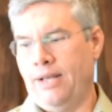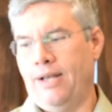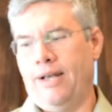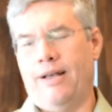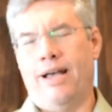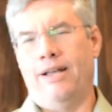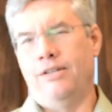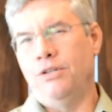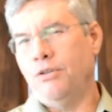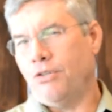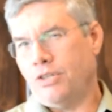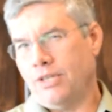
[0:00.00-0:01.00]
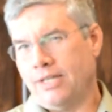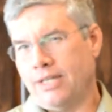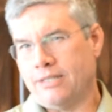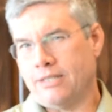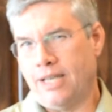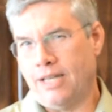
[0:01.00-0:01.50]
A new thing
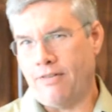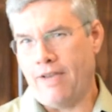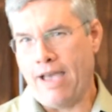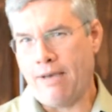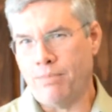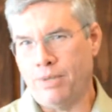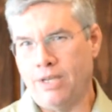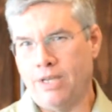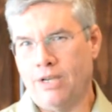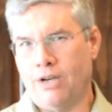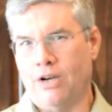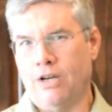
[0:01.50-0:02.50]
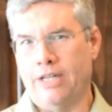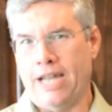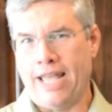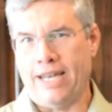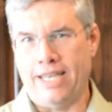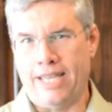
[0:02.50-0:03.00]
that's kind of happening are
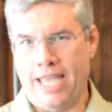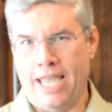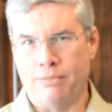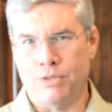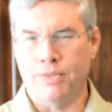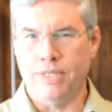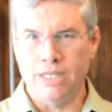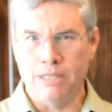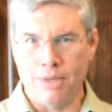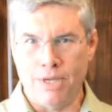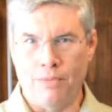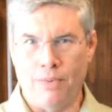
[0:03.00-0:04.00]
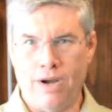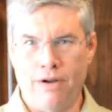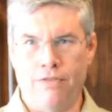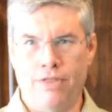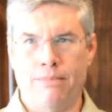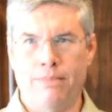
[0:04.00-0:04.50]
nanny cams, and we need to be aware
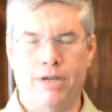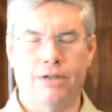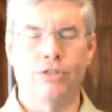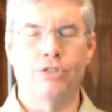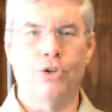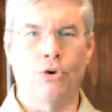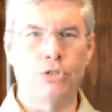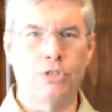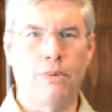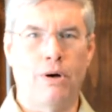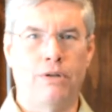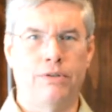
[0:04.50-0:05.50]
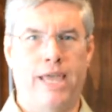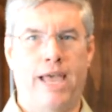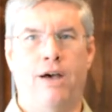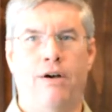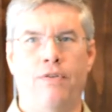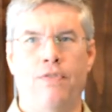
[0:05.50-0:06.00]
of them. They are so small
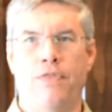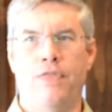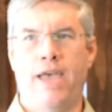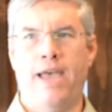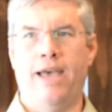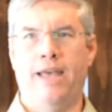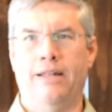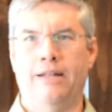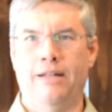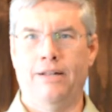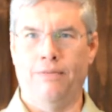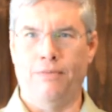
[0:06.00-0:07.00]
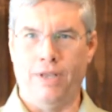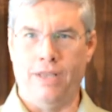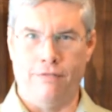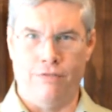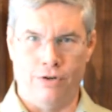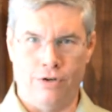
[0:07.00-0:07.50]
now that we
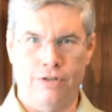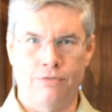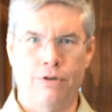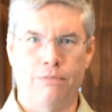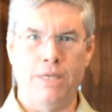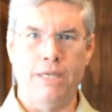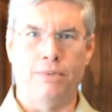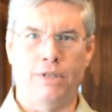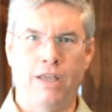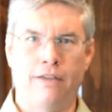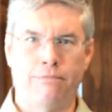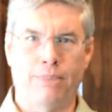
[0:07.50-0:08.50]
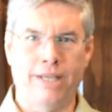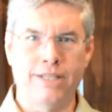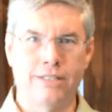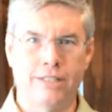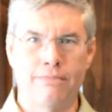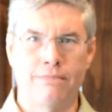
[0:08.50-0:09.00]
have heard where people have
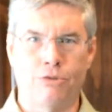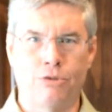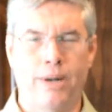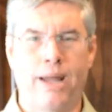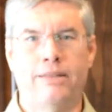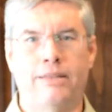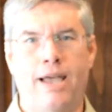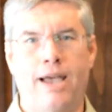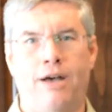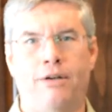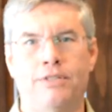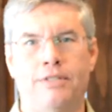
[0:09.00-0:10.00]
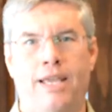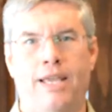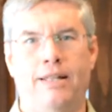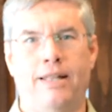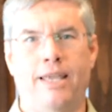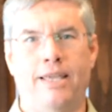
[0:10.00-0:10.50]
placed them throughout the house,
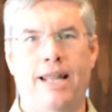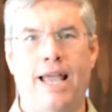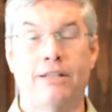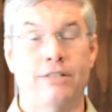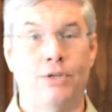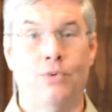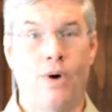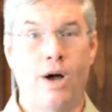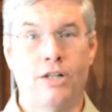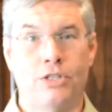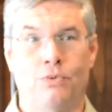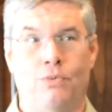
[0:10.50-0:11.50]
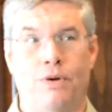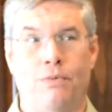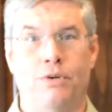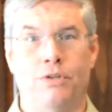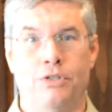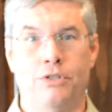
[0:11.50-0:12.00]
and they could actually watch what
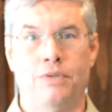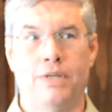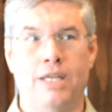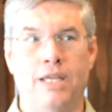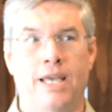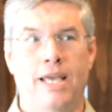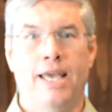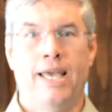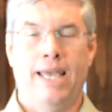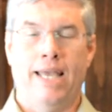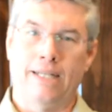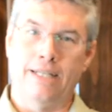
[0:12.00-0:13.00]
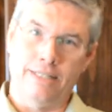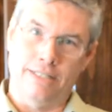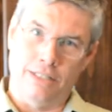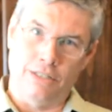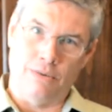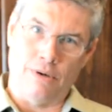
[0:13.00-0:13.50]
we're doing and
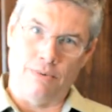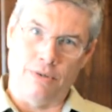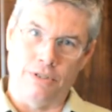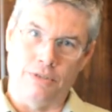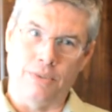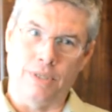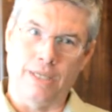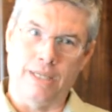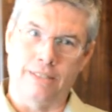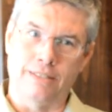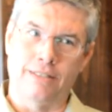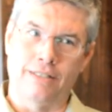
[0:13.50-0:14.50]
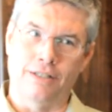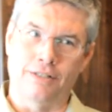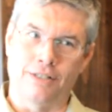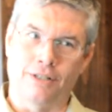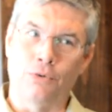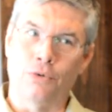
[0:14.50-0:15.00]
listen to what we're doing. There's
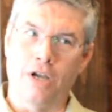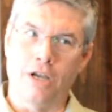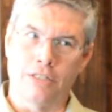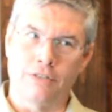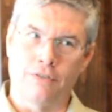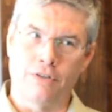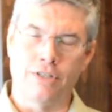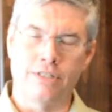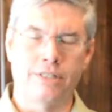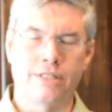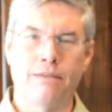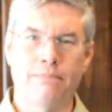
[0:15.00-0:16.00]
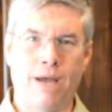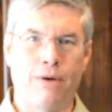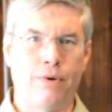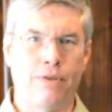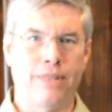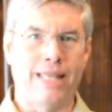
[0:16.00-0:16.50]
a whole controversy about
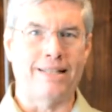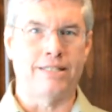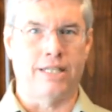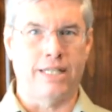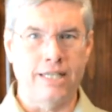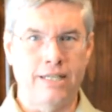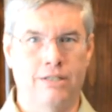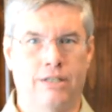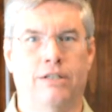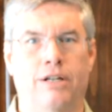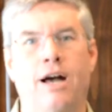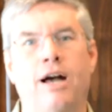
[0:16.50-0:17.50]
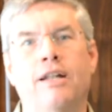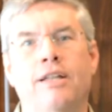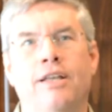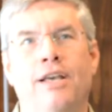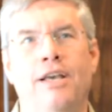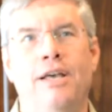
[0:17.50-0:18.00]
whether that's legal or not,
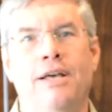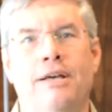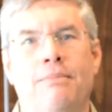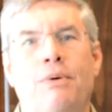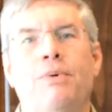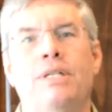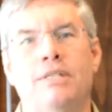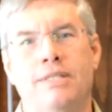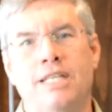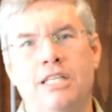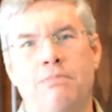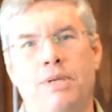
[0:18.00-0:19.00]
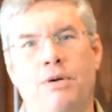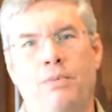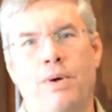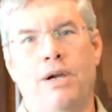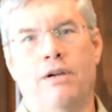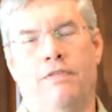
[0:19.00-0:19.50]
but we just need to be
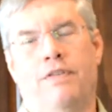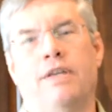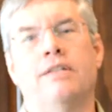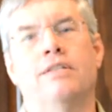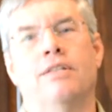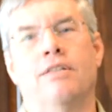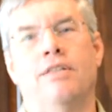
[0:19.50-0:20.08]
aware of it.